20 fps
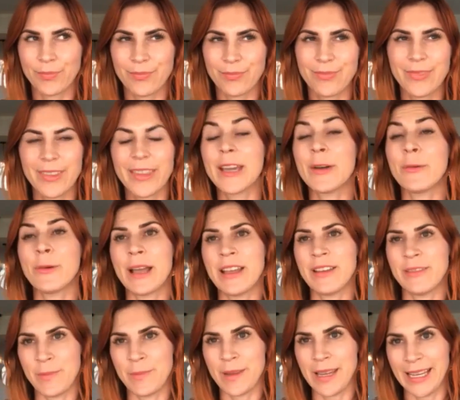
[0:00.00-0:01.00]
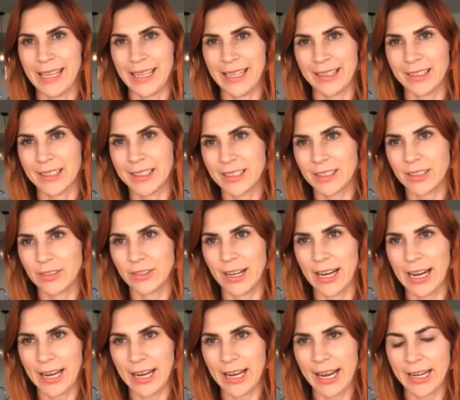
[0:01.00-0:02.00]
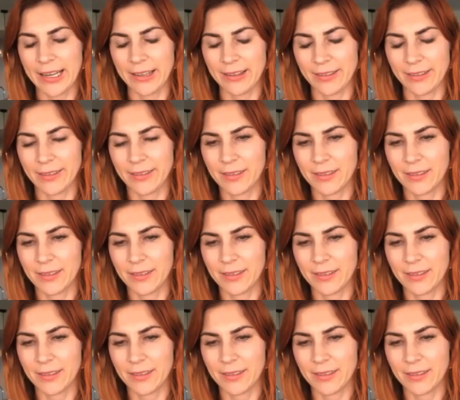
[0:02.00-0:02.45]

their way of being, right? And